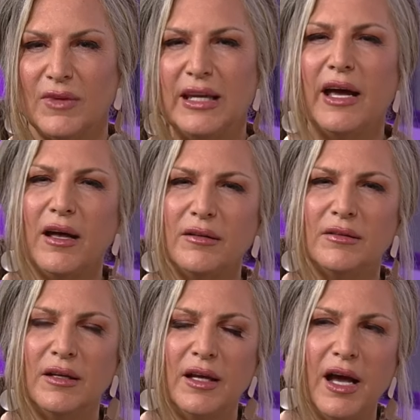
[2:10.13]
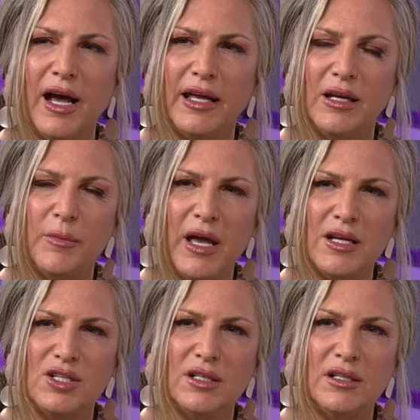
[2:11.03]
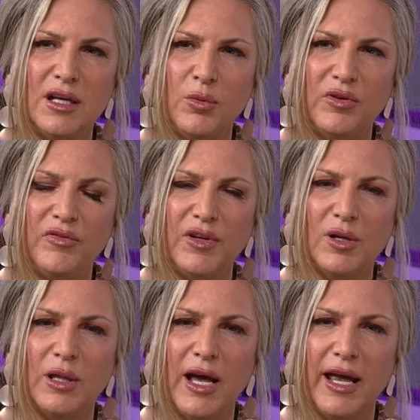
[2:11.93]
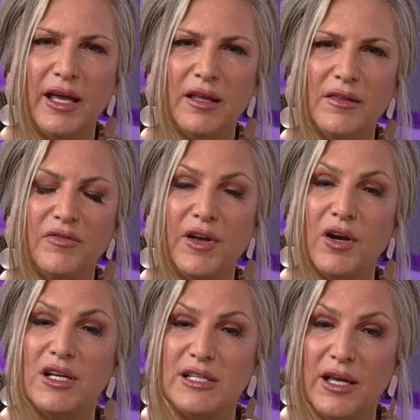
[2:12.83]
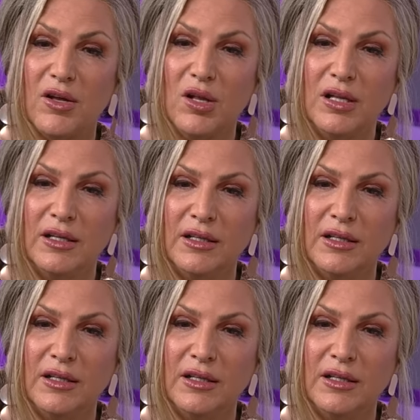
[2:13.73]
Yeah, I can imagine it would feel like the fairy tale,